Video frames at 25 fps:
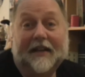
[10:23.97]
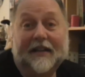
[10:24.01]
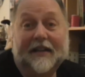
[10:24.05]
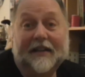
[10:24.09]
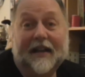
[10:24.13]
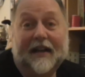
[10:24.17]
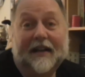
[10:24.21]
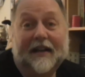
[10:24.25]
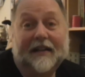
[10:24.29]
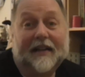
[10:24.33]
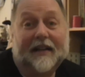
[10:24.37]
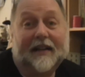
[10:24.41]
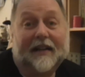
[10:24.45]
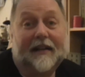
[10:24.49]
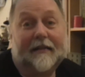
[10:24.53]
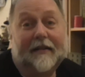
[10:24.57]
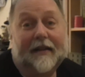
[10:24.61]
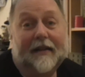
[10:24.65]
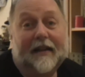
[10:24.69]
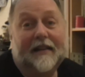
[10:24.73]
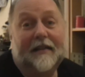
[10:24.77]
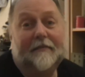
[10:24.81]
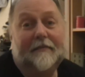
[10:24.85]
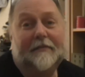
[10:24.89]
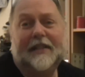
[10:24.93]
I
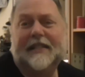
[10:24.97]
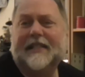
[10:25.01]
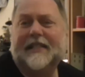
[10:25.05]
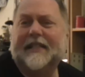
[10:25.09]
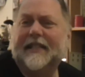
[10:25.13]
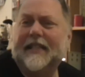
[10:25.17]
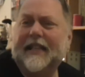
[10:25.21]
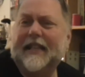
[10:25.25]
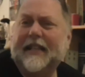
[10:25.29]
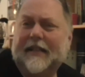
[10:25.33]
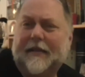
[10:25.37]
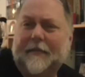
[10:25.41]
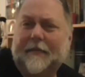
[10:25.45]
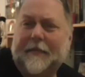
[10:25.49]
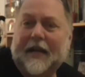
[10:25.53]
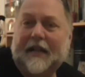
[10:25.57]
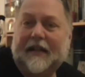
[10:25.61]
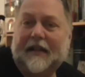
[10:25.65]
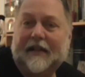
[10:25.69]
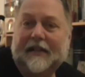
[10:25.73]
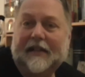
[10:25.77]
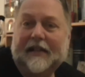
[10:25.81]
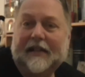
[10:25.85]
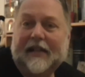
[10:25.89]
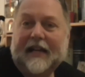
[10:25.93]
think we sneaked the
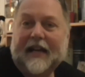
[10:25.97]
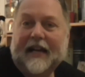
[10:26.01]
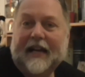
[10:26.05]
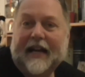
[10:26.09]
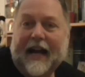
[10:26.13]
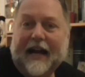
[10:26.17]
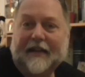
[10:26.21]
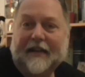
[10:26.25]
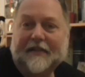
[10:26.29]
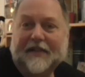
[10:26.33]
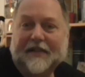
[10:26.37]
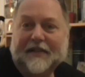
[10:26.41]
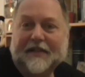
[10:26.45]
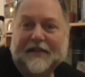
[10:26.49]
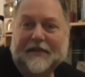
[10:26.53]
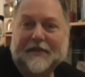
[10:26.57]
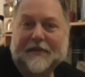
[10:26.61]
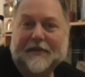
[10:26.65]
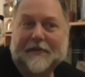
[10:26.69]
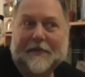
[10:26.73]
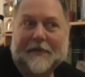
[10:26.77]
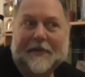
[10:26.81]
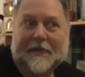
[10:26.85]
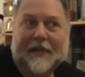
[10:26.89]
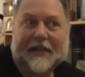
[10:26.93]
bell out of the
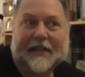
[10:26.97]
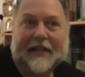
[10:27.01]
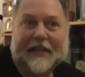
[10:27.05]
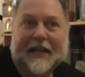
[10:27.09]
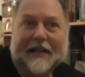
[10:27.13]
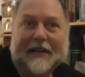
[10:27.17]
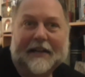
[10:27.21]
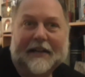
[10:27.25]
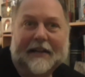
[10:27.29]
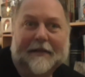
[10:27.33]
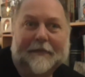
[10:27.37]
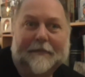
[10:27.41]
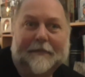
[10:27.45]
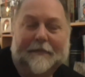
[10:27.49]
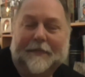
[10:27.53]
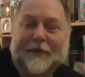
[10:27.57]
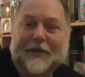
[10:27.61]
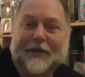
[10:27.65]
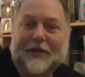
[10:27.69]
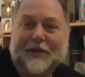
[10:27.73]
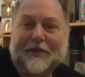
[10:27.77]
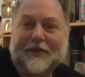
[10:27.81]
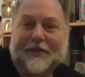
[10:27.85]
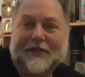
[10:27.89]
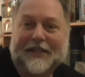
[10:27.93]
school and then
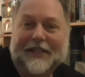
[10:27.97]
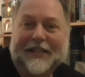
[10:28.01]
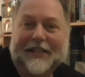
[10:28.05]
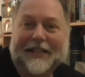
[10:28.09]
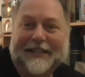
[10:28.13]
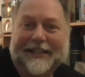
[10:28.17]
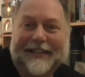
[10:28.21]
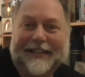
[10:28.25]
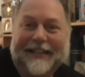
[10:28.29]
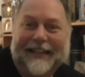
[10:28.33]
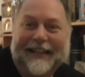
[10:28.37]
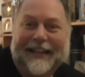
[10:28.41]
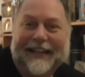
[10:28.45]
produced it,